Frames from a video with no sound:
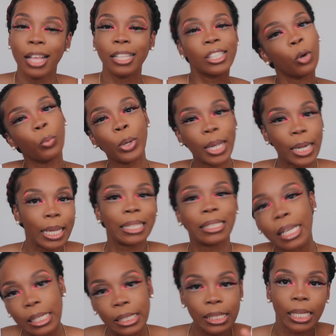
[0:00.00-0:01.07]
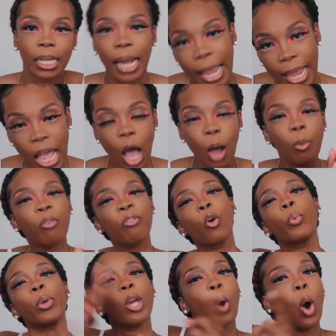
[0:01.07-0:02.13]
So we're getting it done today. Before
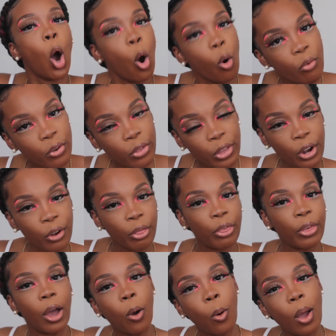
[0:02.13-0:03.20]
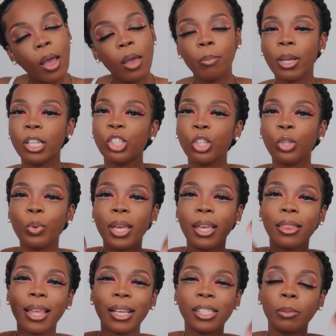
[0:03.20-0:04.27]
we go over there though, make sure you
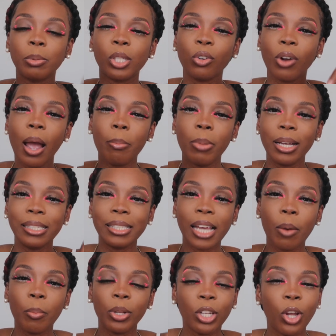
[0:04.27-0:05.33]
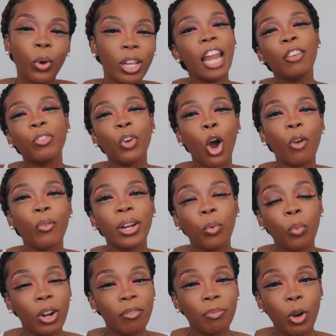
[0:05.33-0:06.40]
hit that subscribe button down below. And if you're already
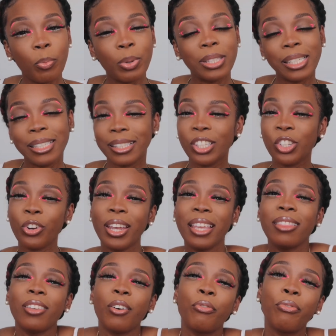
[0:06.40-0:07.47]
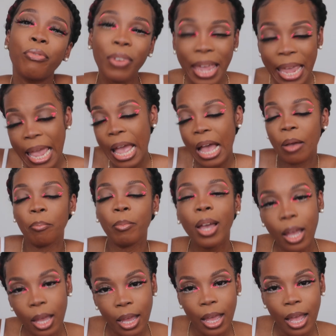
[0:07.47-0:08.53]
one of Mon Petites and you're in the
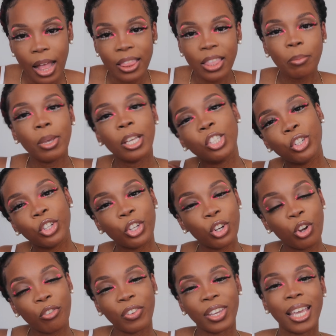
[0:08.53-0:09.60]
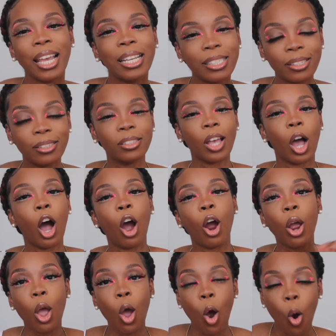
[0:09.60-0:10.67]
fam, then make sure your notifications
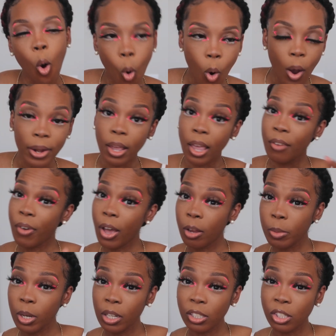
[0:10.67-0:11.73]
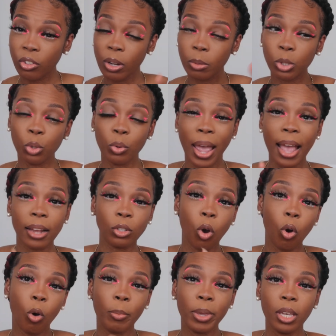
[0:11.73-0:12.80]
are on. And follow me on Instagram too, at
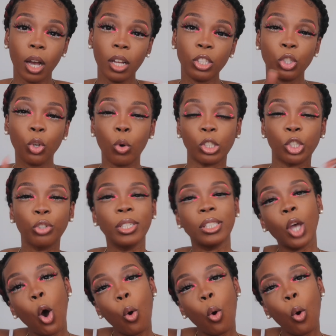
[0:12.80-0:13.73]
@callme_Trice.